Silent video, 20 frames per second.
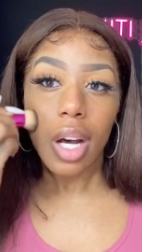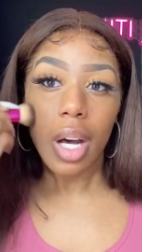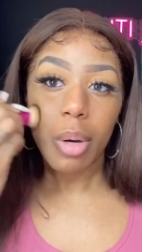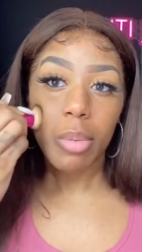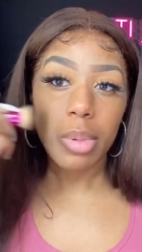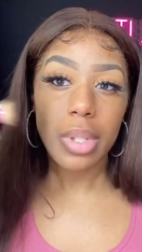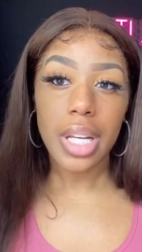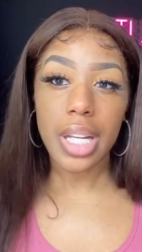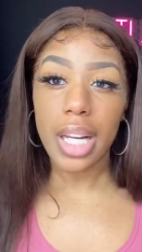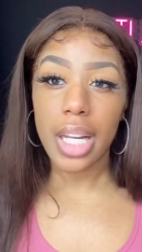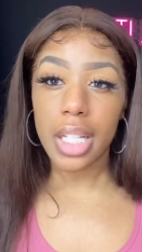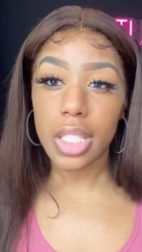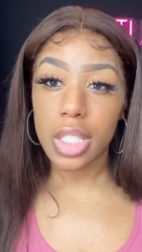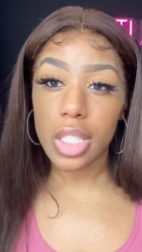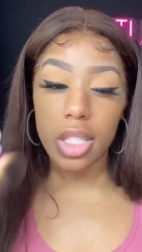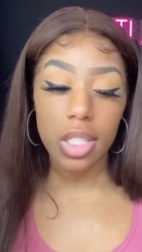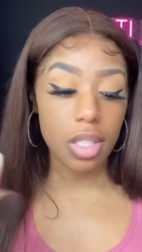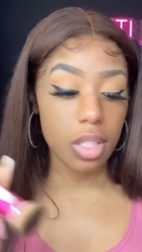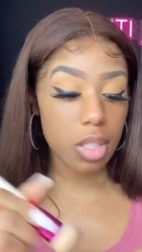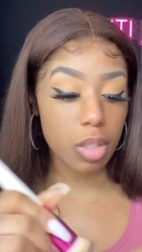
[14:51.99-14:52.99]
I'm glad I can
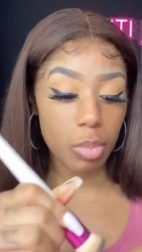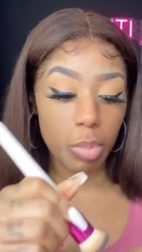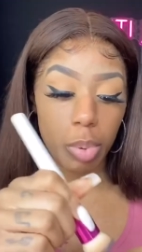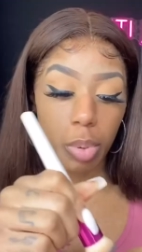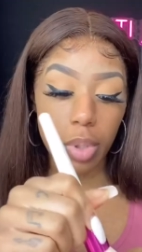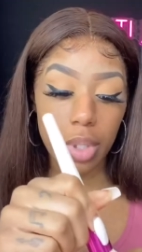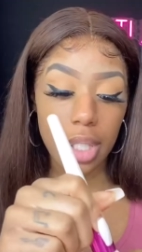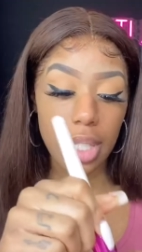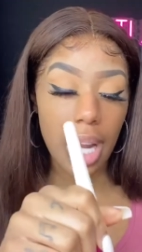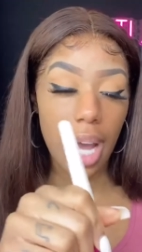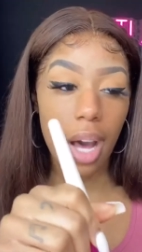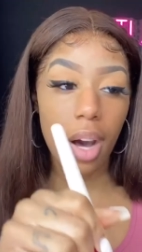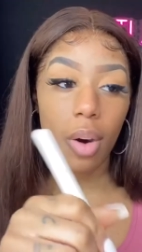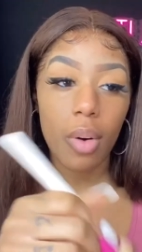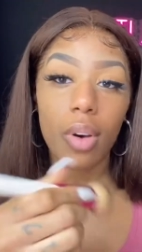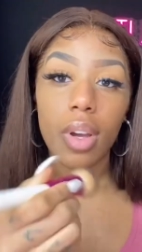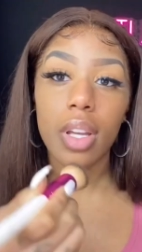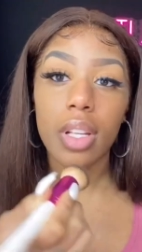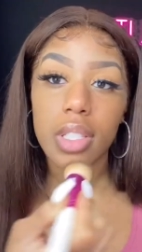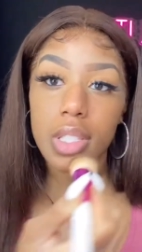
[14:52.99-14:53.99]
just pull it
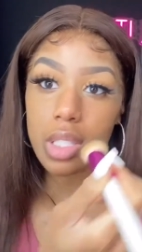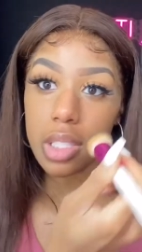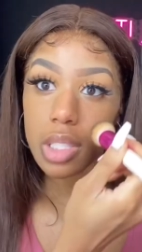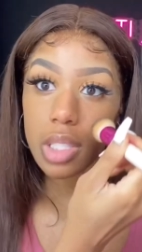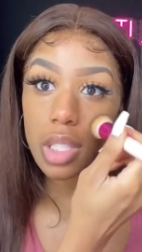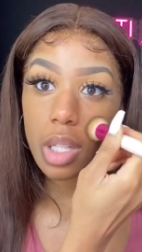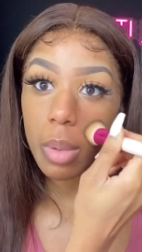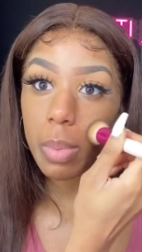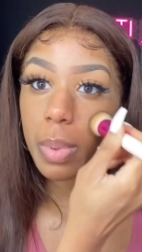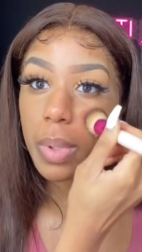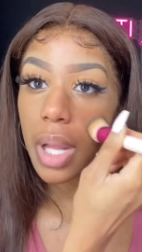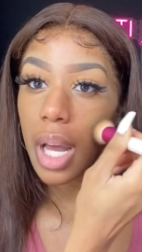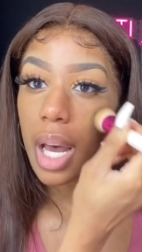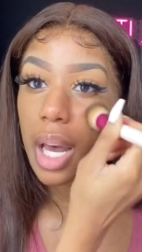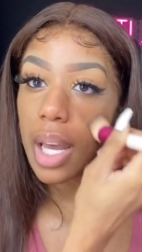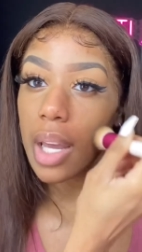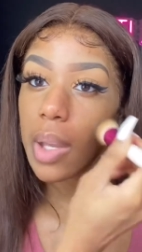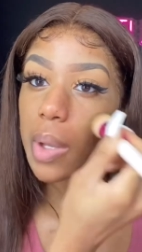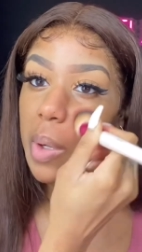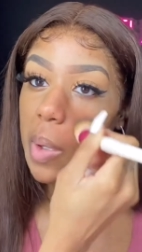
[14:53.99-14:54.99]
out and just
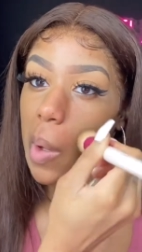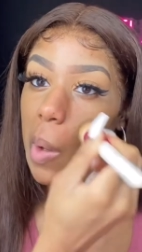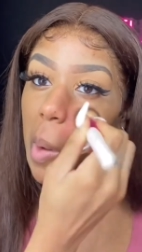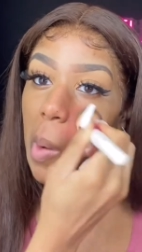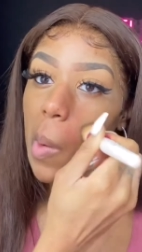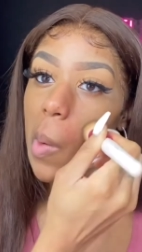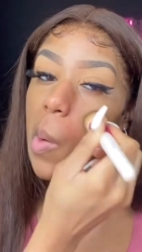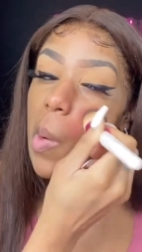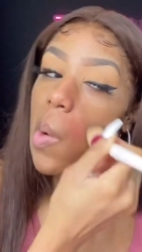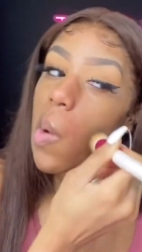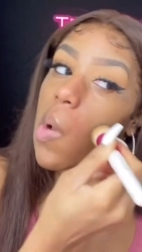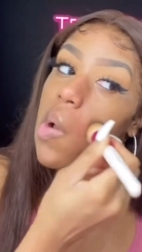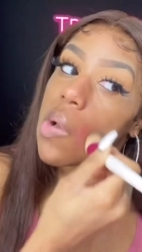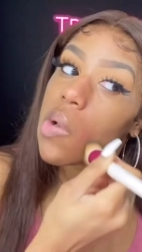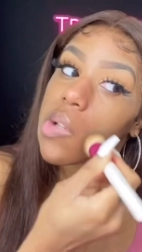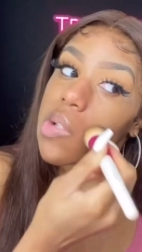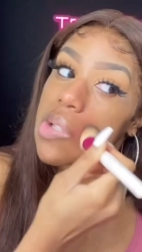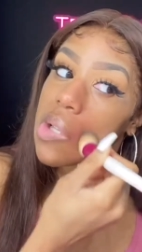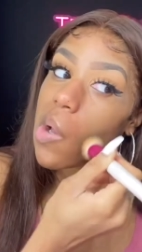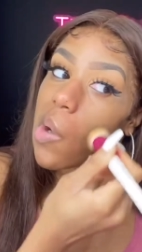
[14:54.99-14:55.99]
apply, you know,
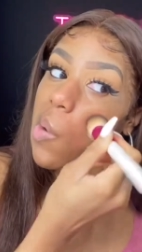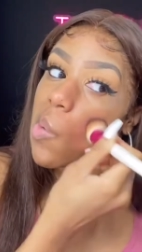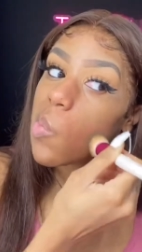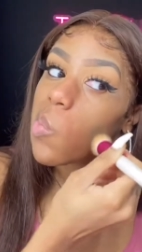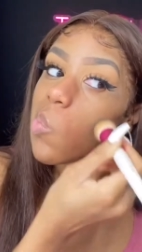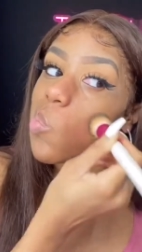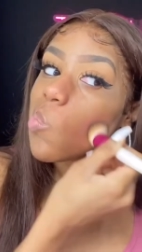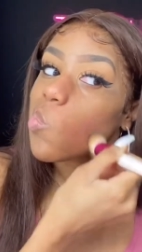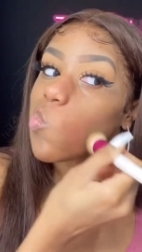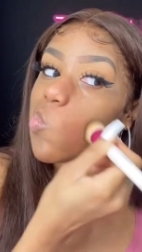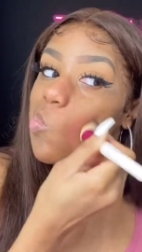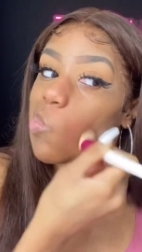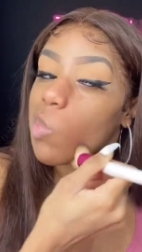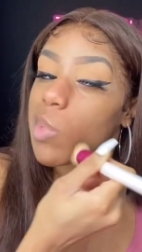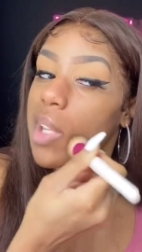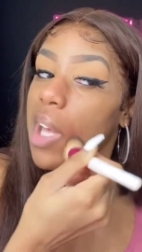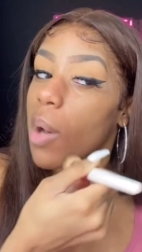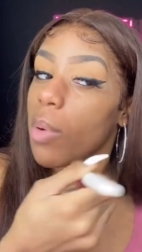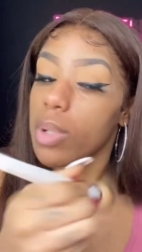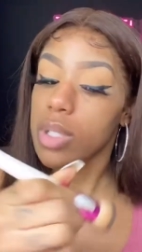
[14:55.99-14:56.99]
so
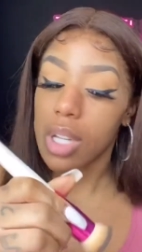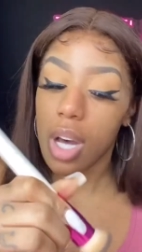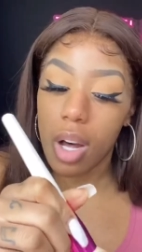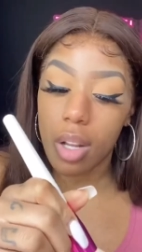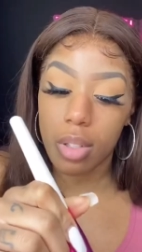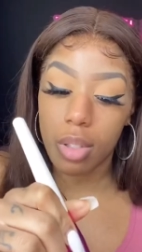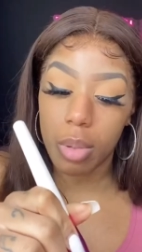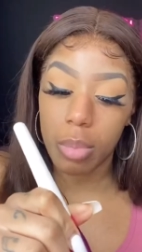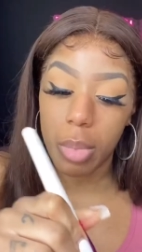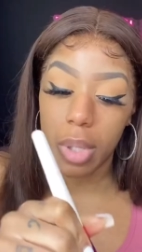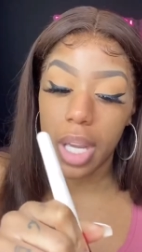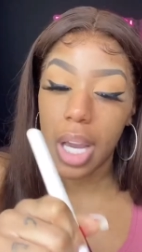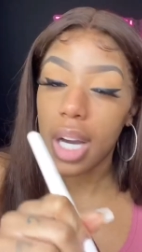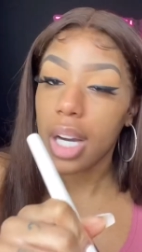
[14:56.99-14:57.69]
But that was all on me.